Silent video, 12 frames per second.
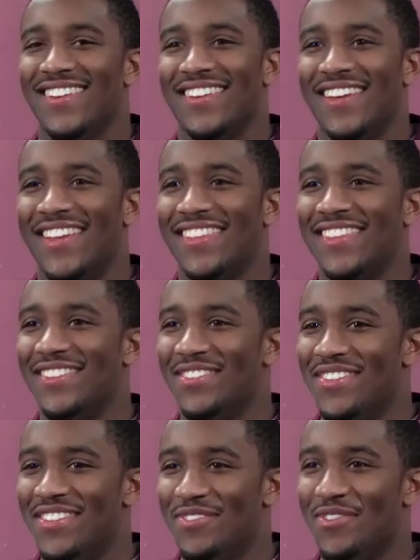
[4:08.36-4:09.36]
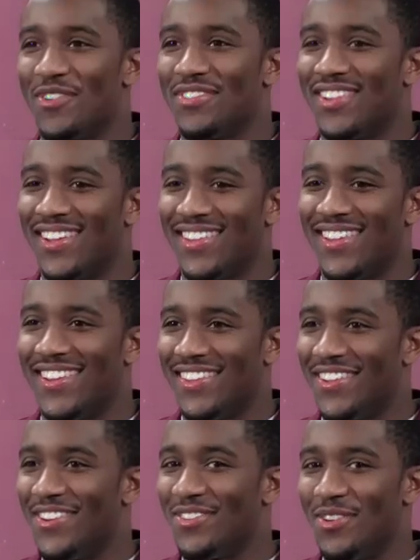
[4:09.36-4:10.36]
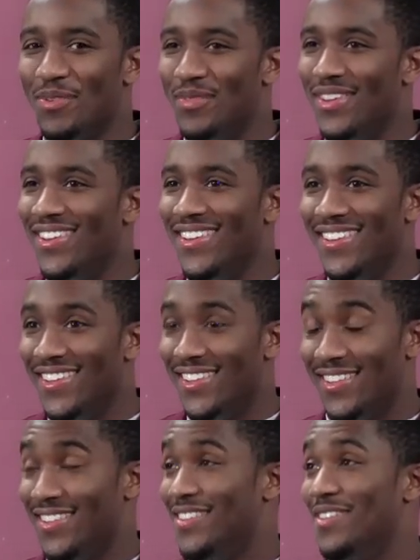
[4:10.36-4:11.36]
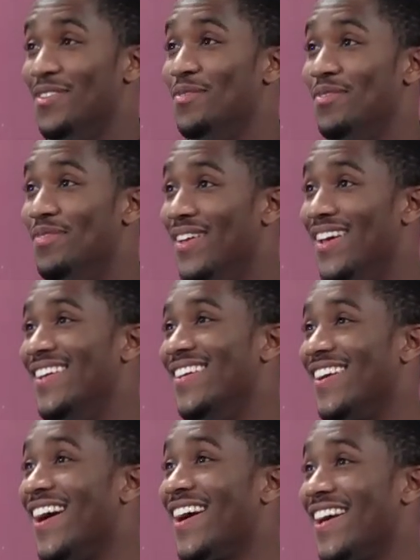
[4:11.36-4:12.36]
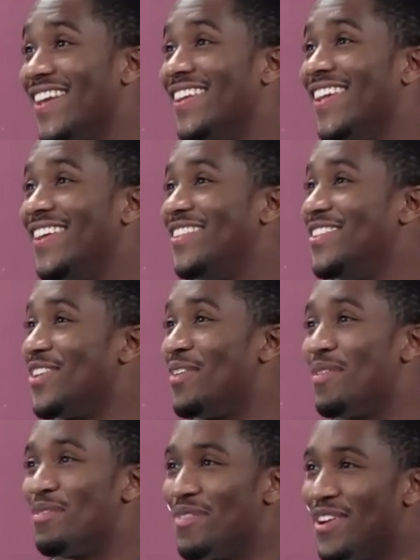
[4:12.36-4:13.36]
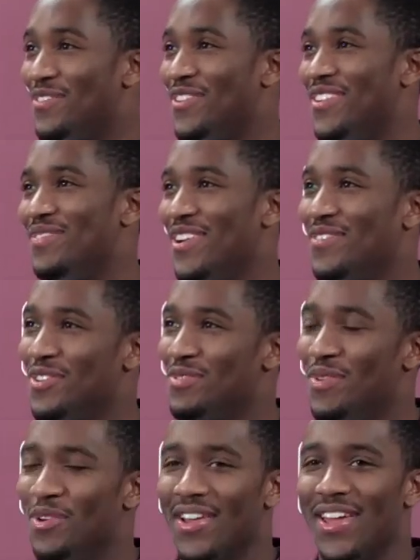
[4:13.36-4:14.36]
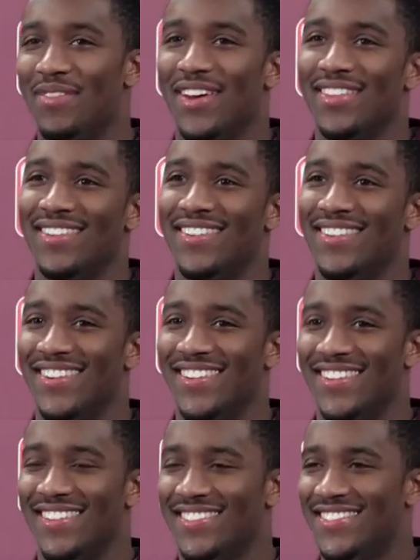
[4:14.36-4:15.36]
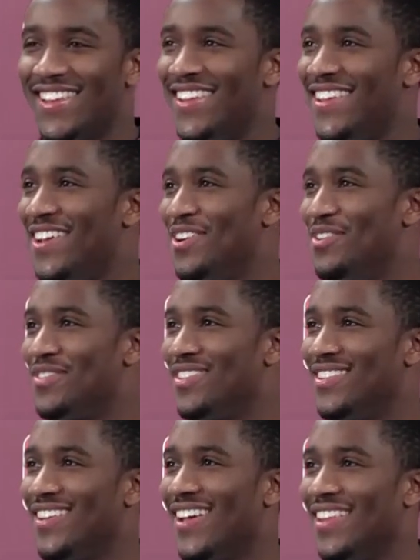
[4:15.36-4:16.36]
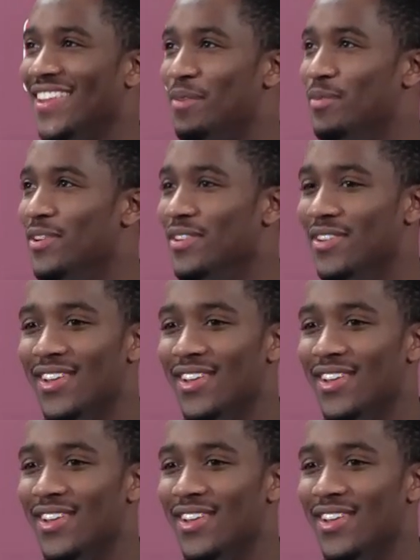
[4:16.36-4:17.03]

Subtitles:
Yeah, I think the first night they get there is going to be, man, I kind of like this. I remember my first bowl game out there in San Diego for the Holiday Bowl.